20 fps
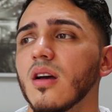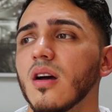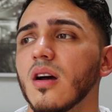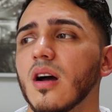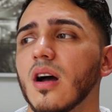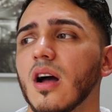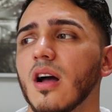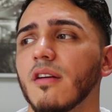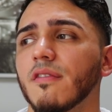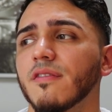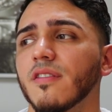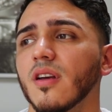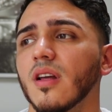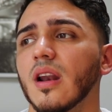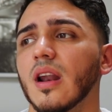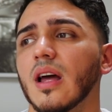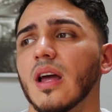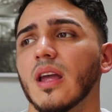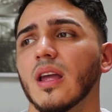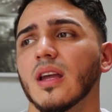I feel
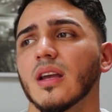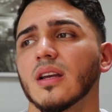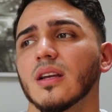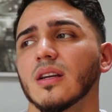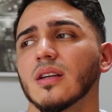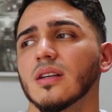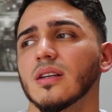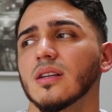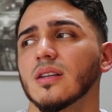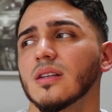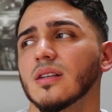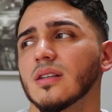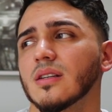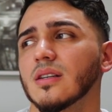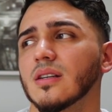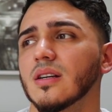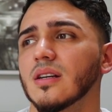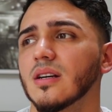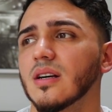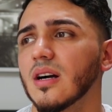like
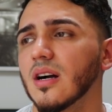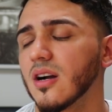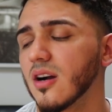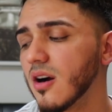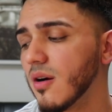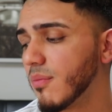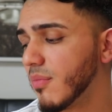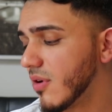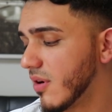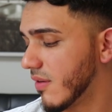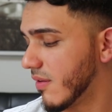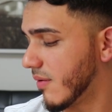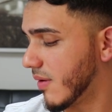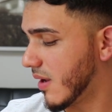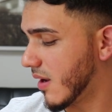a couple of here,